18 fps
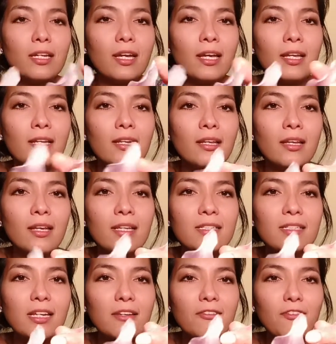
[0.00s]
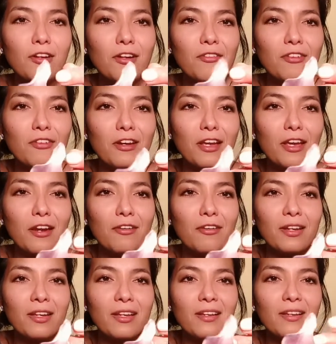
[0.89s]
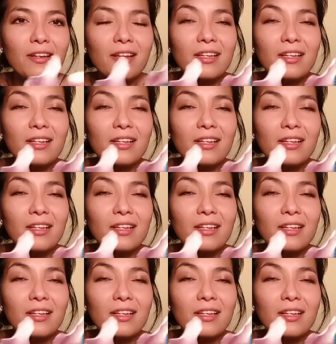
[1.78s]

and it's like very hairy.